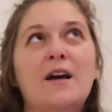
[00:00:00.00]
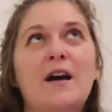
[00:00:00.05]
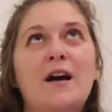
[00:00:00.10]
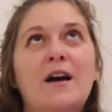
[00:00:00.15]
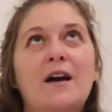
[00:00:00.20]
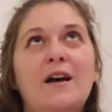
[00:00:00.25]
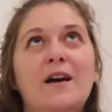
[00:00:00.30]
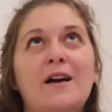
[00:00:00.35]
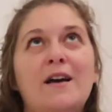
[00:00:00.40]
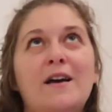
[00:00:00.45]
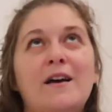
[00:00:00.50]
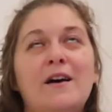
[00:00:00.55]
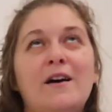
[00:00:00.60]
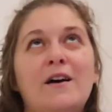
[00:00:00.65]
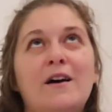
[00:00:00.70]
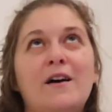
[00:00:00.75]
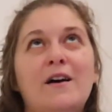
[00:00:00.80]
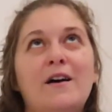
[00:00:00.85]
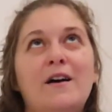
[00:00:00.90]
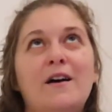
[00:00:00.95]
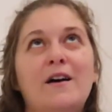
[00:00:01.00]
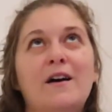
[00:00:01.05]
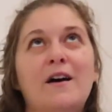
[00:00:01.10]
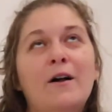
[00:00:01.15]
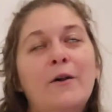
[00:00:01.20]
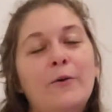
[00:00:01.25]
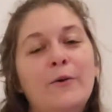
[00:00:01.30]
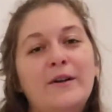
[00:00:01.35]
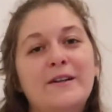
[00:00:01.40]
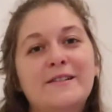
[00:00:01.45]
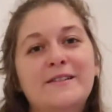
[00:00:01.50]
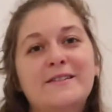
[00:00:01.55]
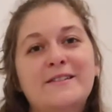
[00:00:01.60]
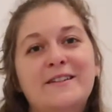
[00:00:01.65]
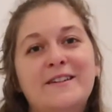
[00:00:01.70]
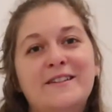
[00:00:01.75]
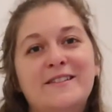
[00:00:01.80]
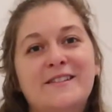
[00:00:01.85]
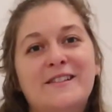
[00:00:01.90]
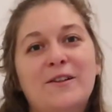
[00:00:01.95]
I always
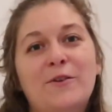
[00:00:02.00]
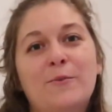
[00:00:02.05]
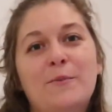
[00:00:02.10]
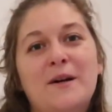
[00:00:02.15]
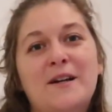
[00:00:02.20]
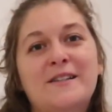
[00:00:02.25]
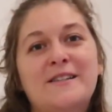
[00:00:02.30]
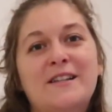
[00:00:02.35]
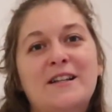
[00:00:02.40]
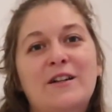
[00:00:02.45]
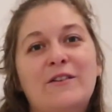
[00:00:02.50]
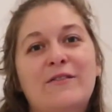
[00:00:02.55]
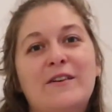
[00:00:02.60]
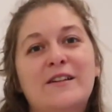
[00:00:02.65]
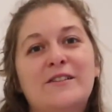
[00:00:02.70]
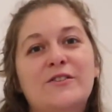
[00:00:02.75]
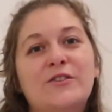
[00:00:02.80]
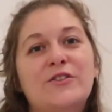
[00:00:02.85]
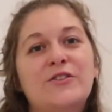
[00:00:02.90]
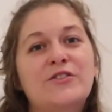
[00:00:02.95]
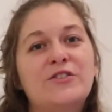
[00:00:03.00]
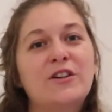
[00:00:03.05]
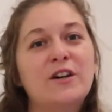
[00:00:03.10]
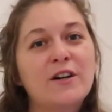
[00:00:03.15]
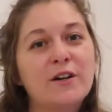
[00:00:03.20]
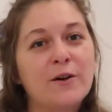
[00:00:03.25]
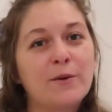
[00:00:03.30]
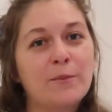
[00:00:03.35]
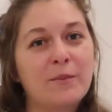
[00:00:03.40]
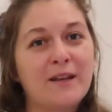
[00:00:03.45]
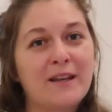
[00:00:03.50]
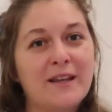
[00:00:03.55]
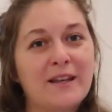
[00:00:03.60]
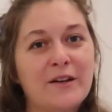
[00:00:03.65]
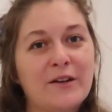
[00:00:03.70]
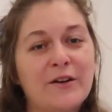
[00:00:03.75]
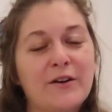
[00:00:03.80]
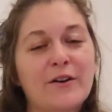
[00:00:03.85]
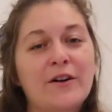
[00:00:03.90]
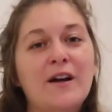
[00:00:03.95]
consider myself as a soccer
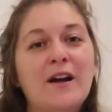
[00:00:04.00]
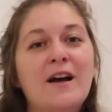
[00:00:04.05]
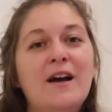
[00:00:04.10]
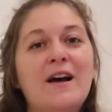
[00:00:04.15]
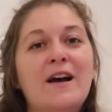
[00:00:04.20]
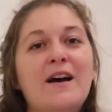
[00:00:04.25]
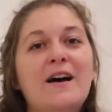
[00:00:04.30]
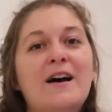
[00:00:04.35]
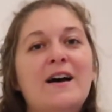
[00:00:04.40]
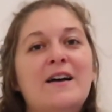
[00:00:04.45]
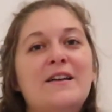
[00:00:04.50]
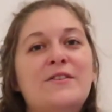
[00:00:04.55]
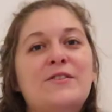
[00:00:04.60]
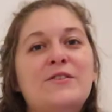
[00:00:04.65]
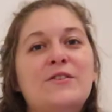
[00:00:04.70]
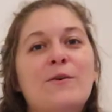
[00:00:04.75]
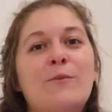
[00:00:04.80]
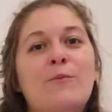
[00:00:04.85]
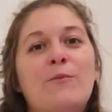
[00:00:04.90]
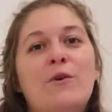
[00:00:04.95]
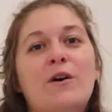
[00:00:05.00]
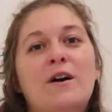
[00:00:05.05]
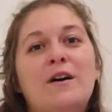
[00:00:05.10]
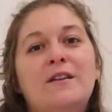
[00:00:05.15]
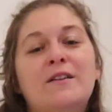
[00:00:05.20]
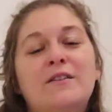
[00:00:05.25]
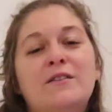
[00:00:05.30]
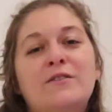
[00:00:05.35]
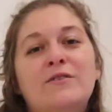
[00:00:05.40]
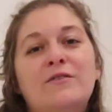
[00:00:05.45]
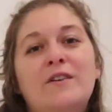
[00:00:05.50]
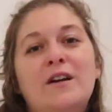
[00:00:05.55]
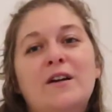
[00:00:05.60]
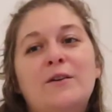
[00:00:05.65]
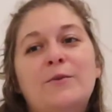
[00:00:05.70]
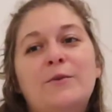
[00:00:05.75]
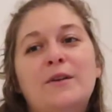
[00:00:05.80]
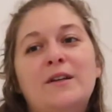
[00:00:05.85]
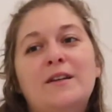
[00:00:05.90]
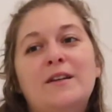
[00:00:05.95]
player, as someone
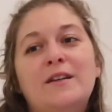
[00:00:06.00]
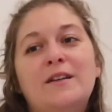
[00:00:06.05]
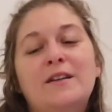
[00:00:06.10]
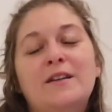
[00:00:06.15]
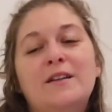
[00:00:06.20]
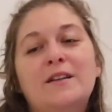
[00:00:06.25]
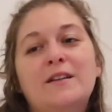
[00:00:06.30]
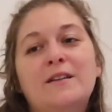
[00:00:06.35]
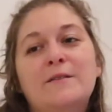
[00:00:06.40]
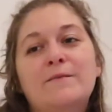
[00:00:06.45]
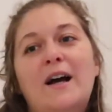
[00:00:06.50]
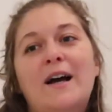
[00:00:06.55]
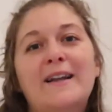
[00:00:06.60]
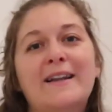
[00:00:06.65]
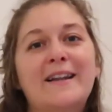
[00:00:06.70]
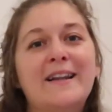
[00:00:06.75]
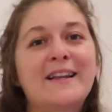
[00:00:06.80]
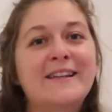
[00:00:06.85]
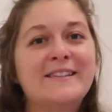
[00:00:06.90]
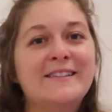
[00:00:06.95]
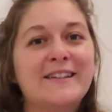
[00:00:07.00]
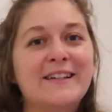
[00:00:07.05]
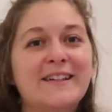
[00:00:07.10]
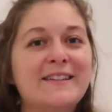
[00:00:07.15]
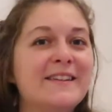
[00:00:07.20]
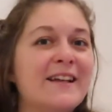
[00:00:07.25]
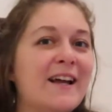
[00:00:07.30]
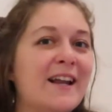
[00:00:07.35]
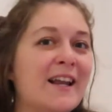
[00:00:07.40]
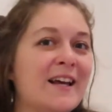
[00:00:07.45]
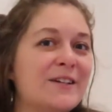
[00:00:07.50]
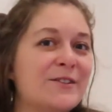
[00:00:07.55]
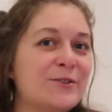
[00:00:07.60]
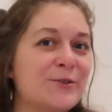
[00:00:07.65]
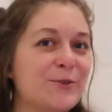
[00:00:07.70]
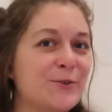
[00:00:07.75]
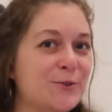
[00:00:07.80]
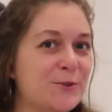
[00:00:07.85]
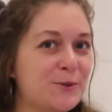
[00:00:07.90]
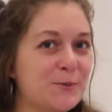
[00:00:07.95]
very athletic that I like to
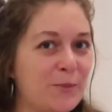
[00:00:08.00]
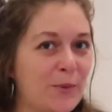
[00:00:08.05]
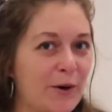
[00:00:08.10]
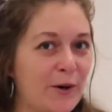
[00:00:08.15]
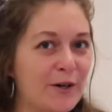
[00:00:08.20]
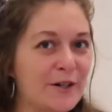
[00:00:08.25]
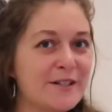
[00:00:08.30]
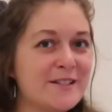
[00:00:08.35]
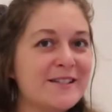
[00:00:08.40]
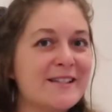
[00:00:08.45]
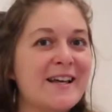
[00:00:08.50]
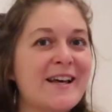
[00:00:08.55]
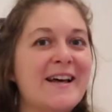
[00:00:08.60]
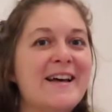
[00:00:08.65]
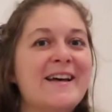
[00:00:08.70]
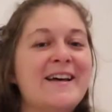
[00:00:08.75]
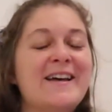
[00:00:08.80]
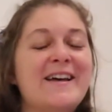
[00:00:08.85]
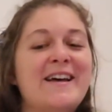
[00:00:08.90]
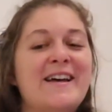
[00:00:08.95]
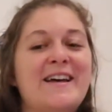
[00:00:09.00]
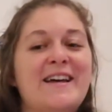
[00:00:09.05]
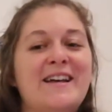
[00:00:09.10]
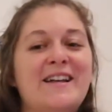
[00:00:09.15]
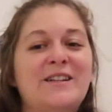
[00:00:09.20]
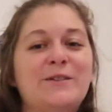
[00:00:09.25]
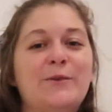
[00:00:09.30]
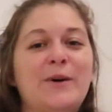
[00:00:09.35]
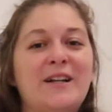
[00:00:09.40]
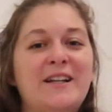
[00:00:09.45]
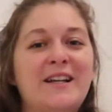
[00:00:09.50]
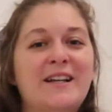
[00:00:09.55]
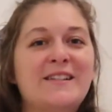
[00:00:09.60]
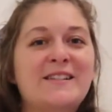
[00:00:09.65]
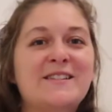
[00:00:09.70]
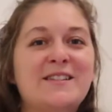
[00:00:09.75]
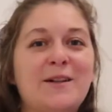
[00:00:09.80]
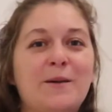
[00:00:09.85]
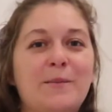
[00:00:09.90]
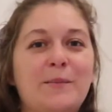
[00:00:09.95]
do sports. And when I
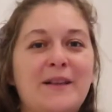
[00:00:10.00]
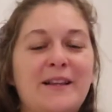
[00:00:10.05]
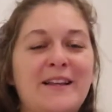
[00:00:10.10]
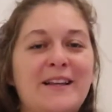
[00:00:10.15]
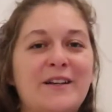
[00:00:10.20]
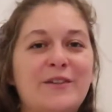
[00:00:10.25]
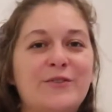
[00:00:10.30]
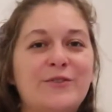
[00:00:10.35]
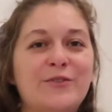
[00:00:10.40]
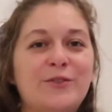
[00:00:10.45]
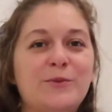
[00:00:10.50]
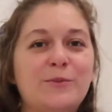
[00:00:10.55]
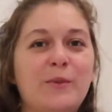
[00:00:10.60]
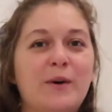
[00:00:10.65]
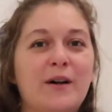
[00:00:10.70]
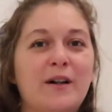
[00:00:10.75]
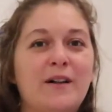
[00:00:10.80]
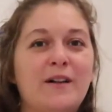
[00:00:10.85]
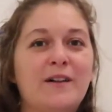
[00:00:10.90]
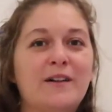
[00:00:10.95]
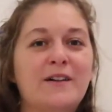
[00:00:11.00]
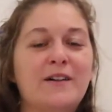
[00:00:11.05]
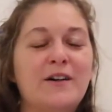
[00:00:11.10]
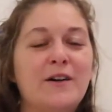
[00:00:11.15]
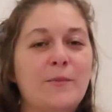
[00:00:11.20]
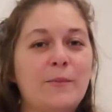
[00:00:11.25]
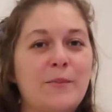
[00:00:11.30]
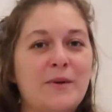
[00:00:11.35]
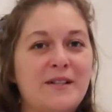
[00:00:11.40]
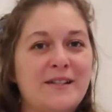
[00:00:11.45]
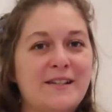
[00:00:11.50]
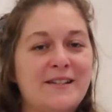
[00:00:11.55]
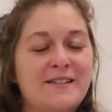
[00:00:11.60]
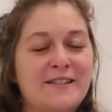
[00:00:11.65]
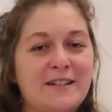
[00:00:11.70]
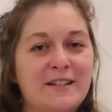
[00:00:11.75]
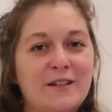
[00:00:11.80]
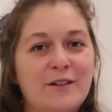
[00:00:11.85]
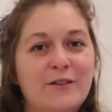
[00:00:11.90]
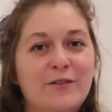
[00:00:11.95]
stopped playing football
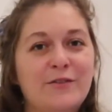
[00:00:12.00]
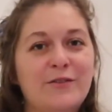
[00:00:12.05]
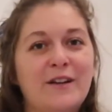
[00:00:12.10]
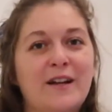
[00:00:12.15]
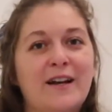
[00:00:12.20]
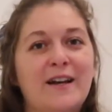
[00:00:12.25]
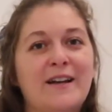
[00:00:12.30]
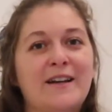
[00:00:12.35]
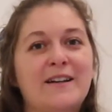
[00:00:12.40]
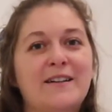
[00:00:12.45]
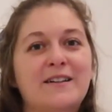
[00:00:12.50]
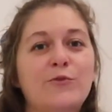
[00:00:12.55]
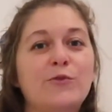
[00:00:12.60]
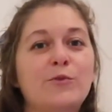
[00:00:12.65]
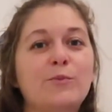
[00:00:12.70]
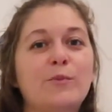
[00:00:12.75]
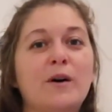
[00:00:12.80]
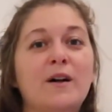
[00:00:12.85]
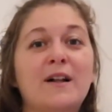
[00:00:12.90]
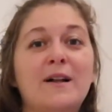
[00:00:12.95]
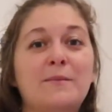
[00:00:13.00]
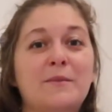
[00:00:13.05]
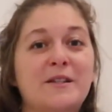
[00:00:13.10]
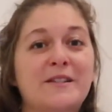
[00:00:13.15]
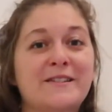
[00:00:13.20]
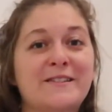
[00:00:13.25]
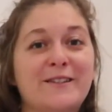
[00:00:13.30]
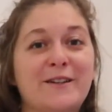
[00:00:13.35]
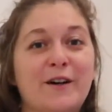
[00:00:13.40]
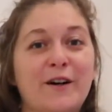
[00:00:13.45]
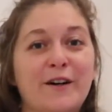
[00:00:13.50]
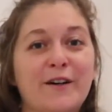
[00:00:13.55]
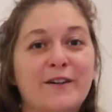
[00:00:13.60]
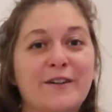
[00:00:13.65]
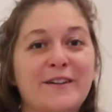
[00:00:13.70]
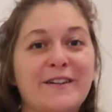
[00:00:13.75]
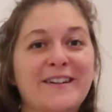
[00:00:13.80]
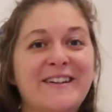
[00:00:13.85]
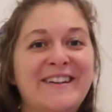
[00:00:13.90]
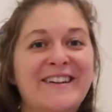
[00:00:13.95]
competitive, like football, I mean
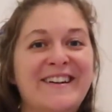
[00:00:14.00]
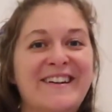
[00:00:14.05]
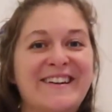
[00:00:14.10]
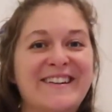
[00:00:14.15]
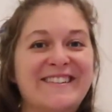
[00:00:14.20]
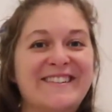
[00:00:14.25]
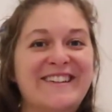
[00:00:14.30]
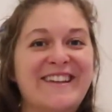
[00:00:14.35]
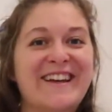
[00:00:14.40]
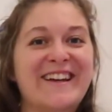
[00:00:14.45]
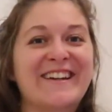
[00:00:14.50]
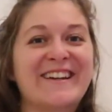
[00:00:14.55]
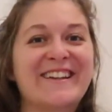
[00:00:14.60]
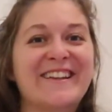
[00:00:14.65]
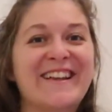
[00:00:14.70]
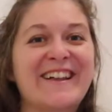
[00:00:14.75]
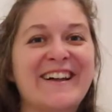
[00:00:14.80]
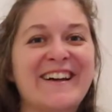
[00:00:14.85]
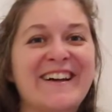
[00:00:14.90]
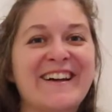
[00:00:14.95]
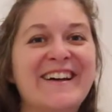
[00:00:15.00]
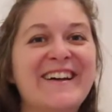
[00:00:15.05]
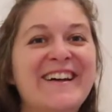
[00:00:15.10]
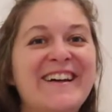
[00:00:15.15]
soccer here in Canada,